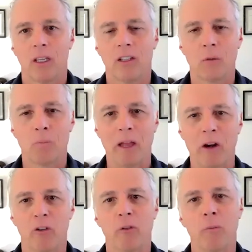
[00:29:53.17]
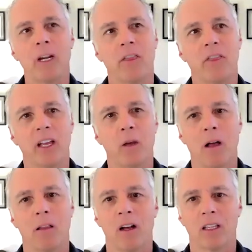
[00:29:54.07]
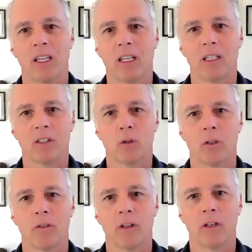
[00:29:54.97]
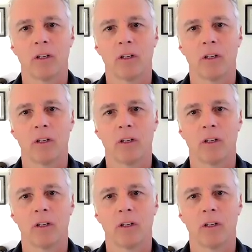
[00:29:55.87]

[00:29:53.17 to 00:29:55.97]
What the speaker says: Is it better for me to think about Lockheed as sort of